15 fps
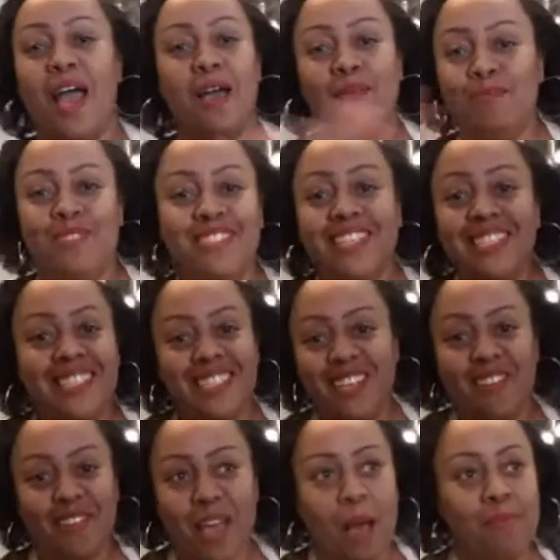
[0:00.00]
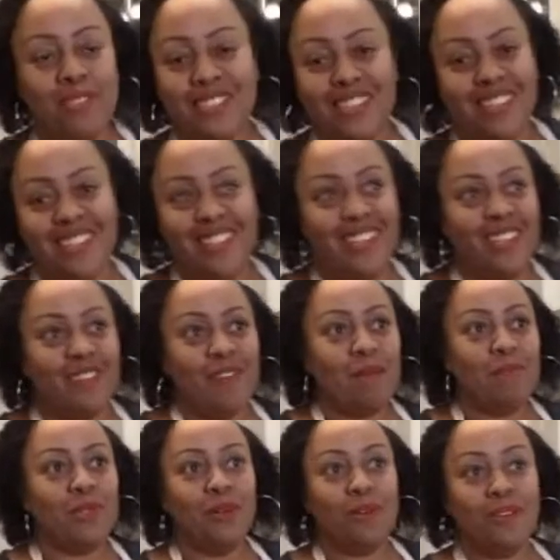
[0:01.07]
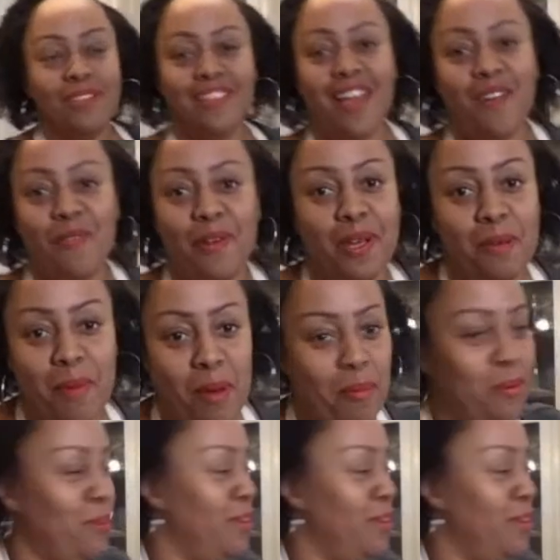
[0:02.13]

I'm just living. I'm just going to live. I'm totally not worrying about